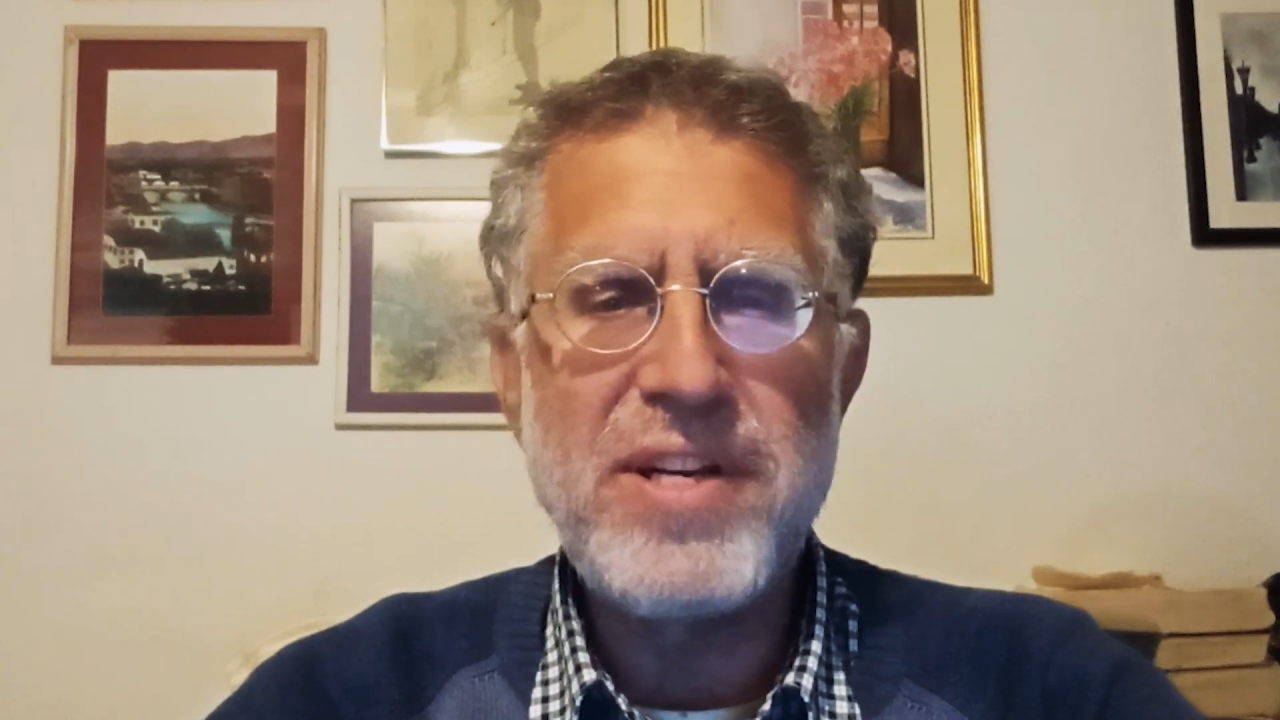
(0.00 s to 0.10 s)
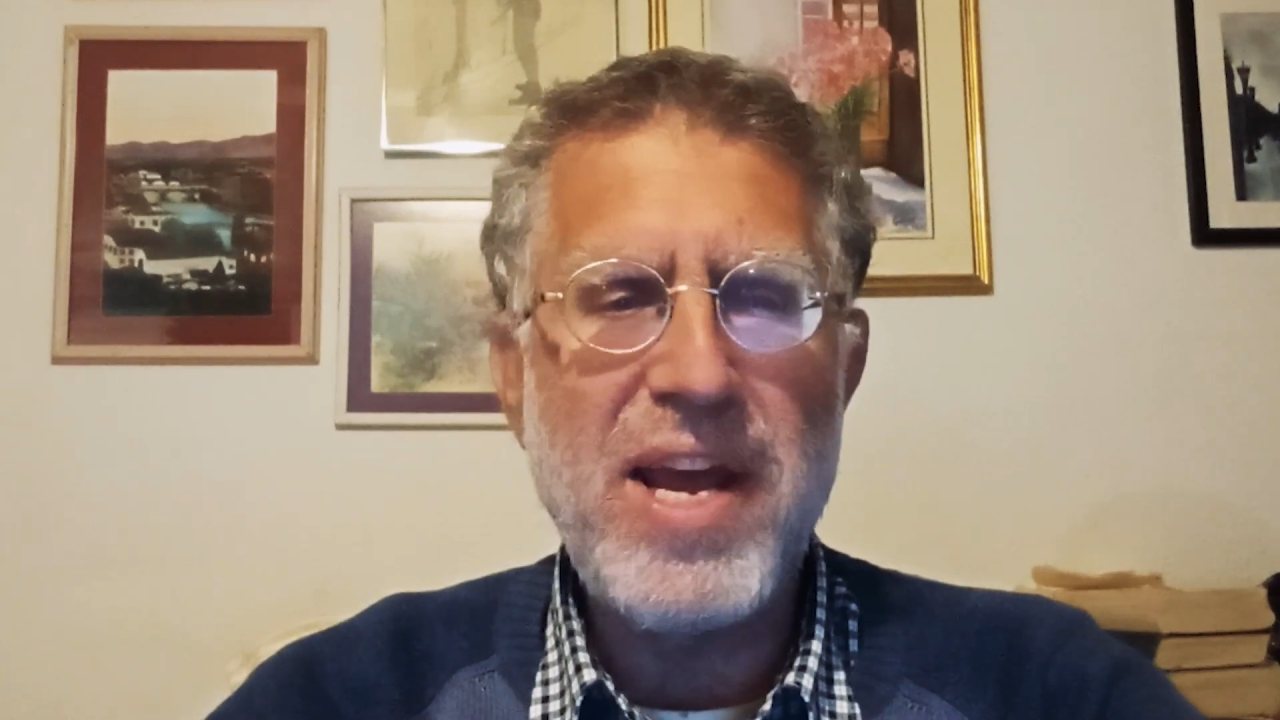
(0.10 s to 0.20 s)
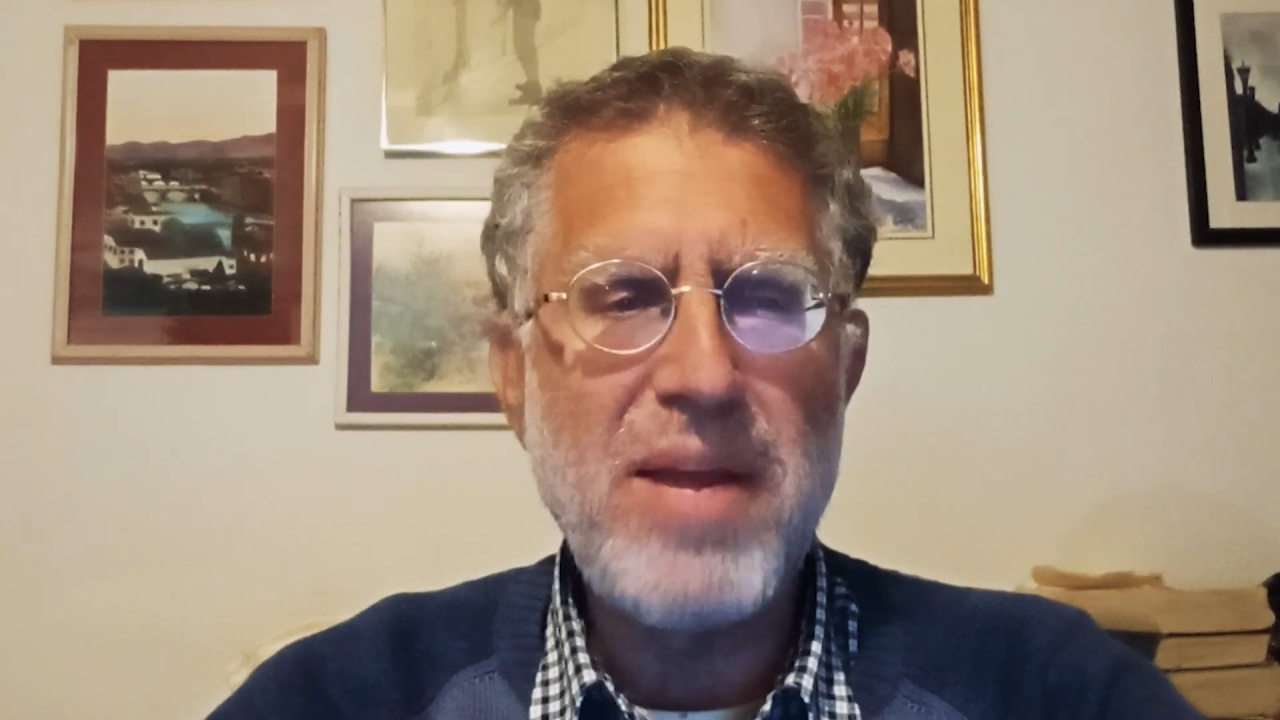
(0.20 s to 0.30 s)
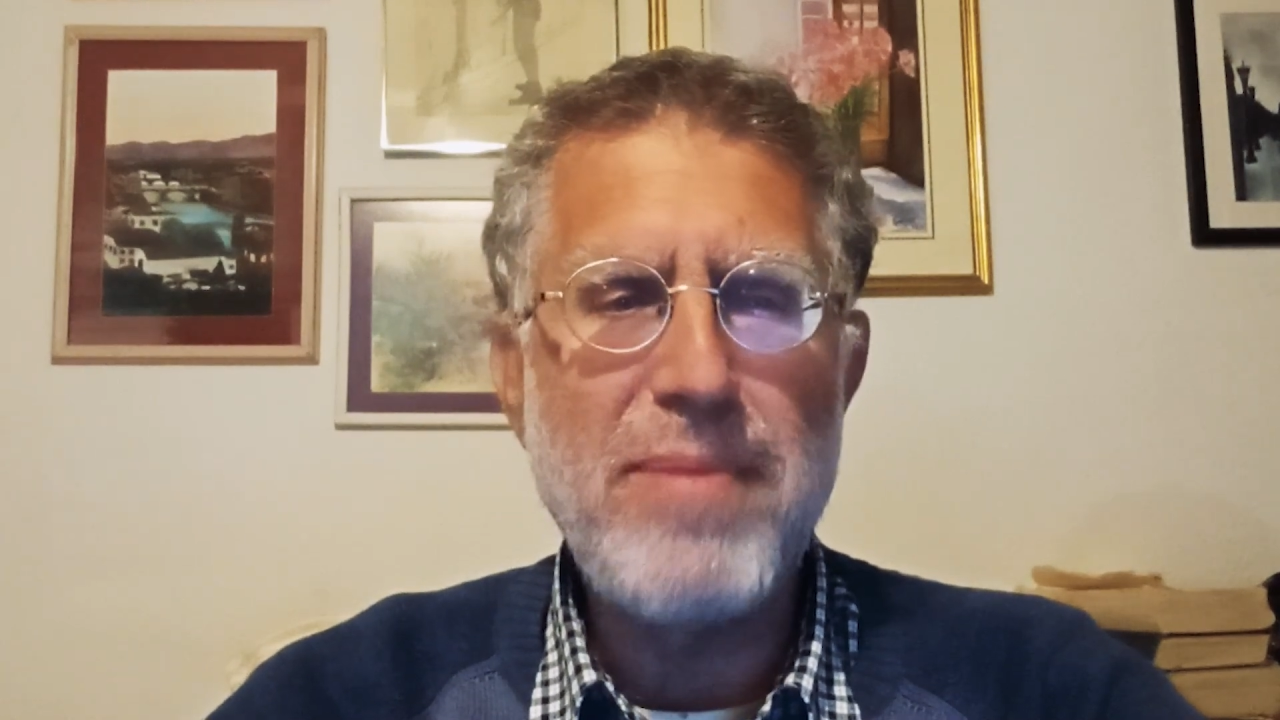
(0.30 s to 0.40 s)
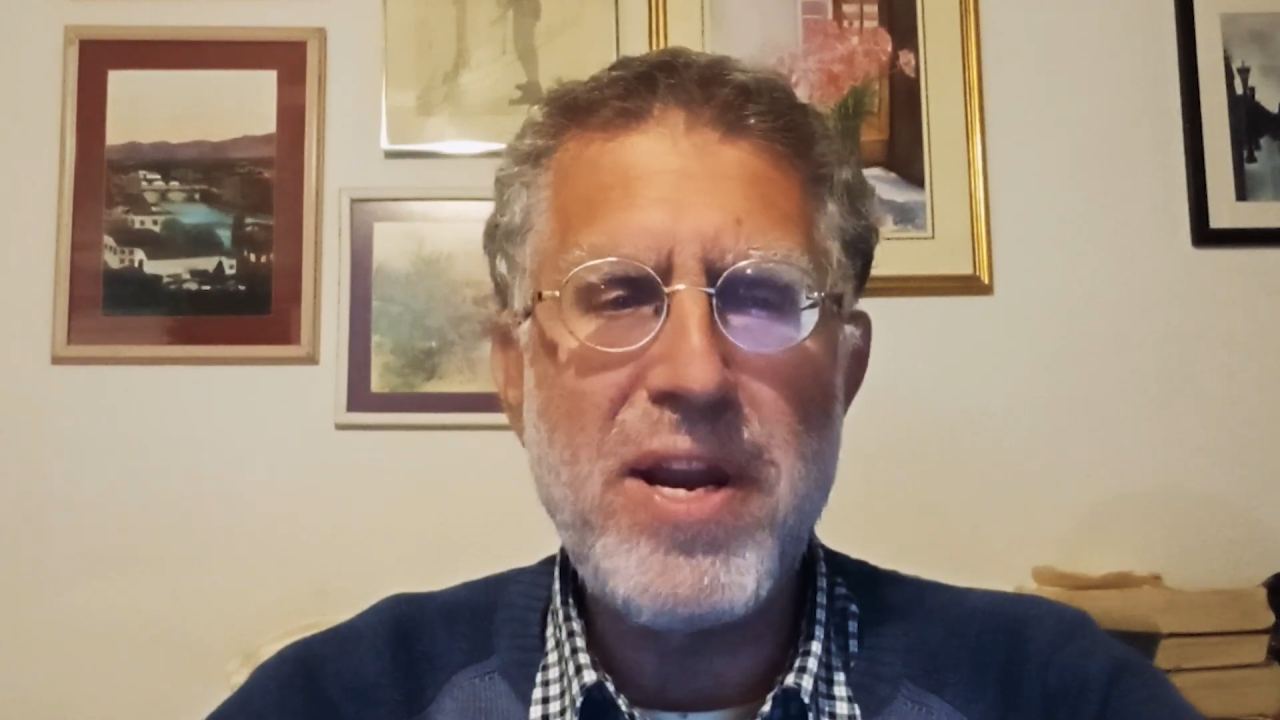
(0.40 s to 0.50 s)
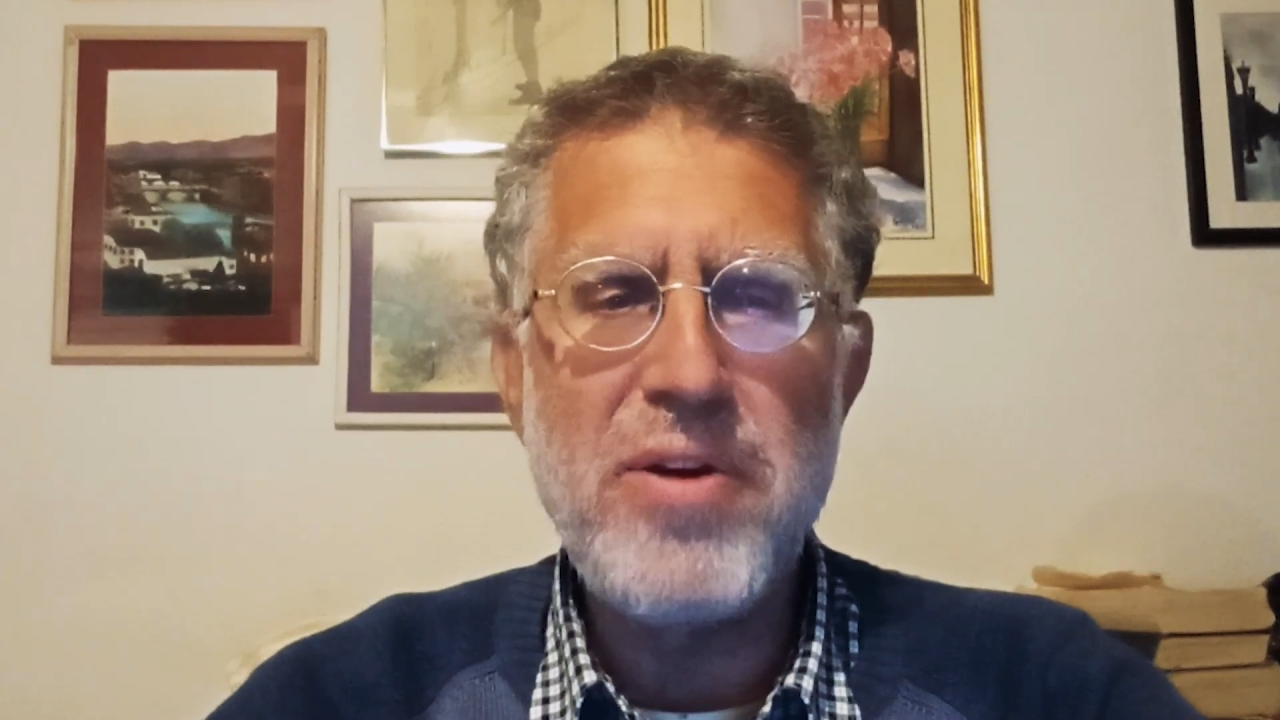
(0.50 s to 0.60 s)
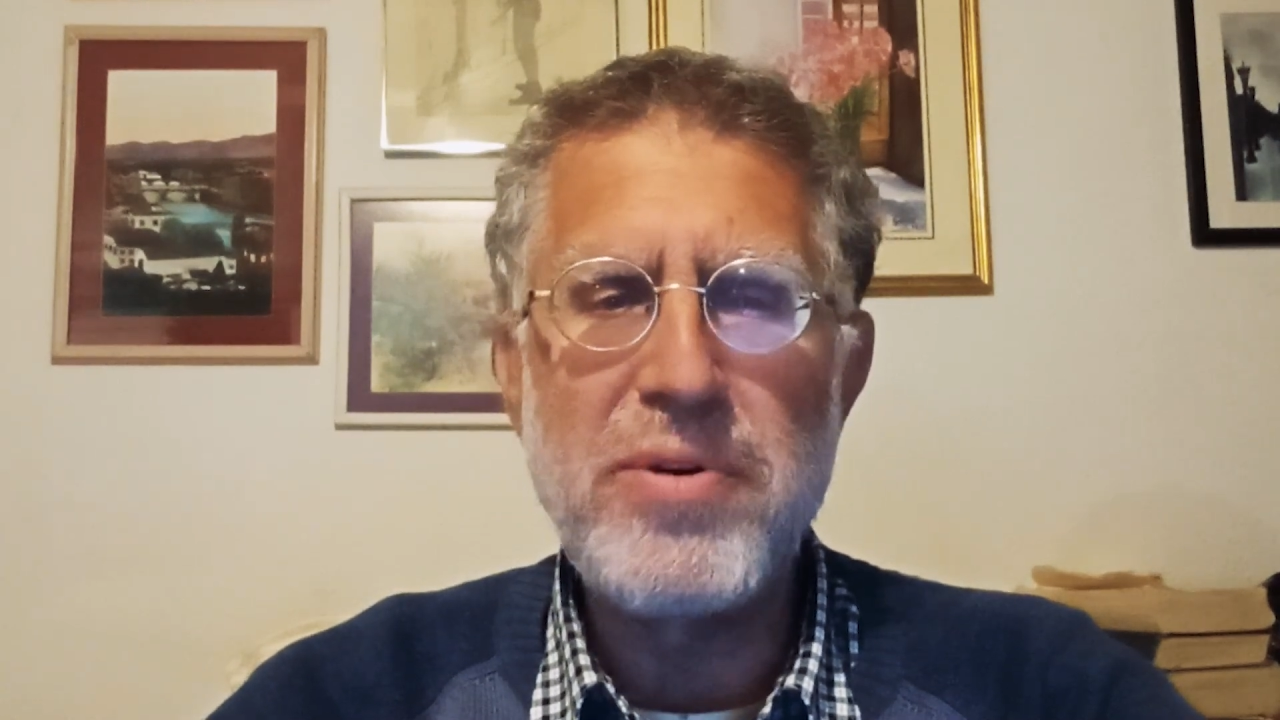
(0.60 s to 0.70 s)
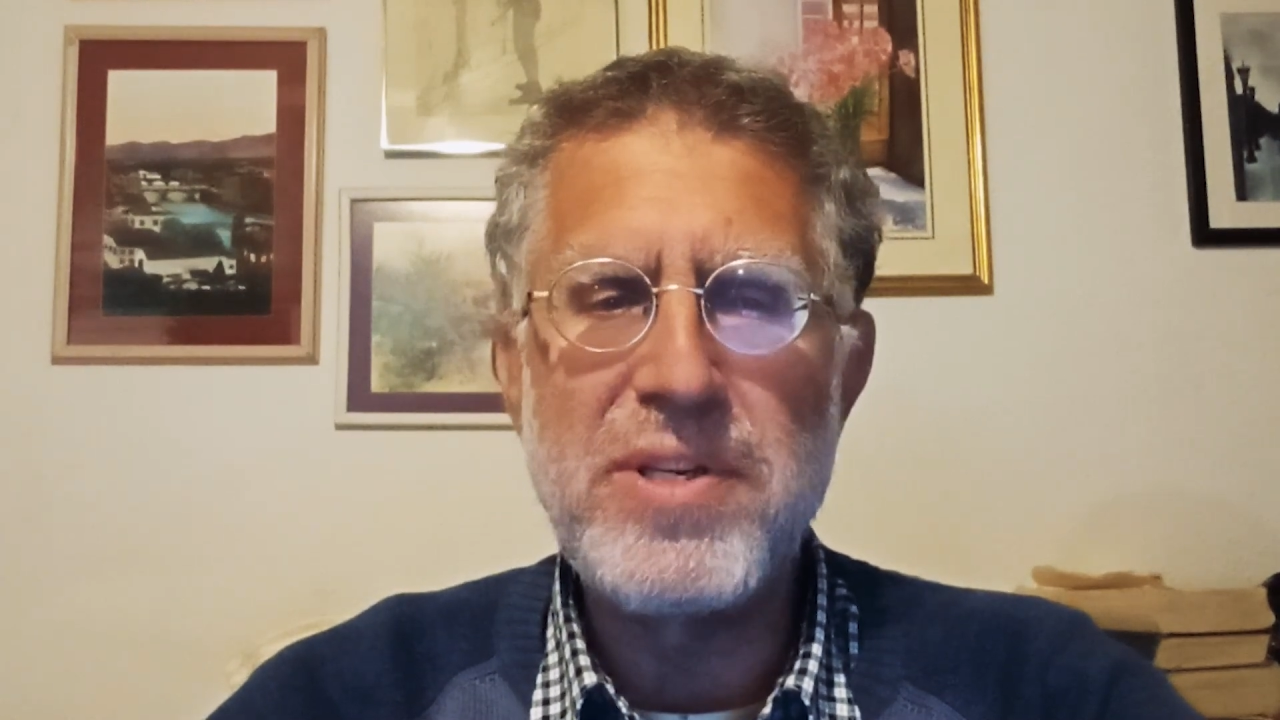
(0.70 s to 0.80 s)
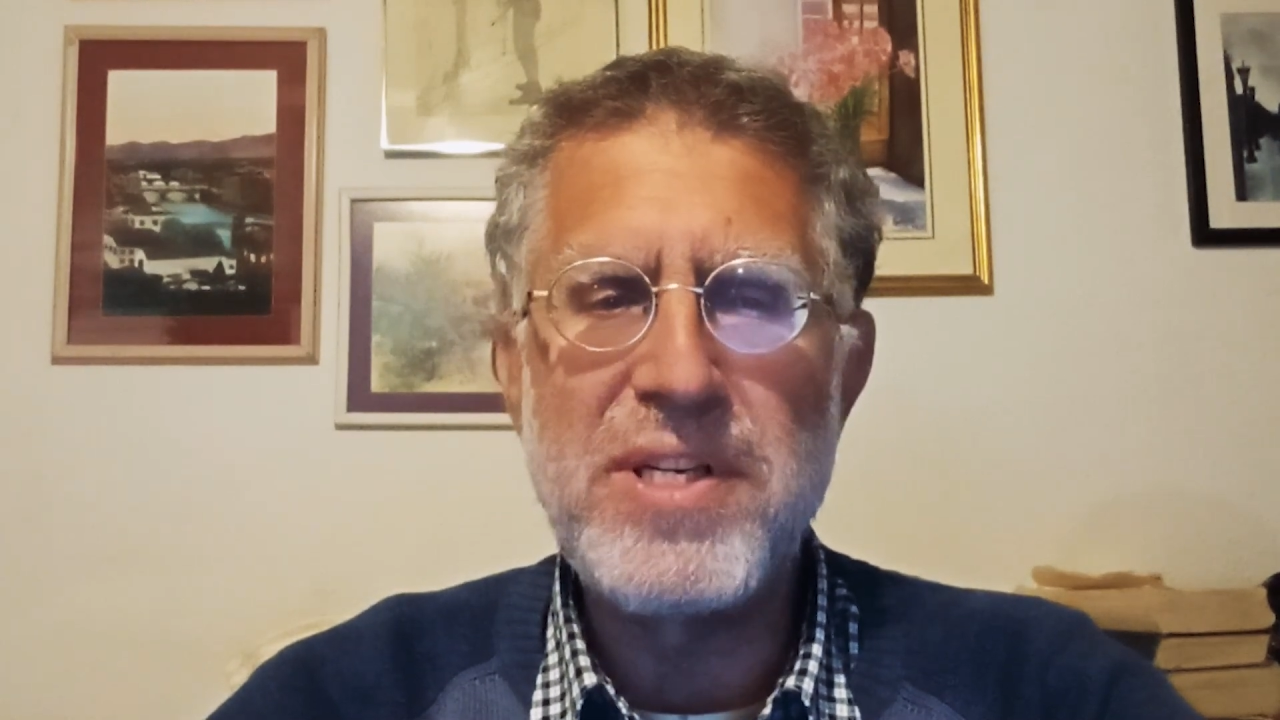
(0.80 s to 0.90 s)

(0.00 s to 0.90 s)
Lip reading: to anybody who has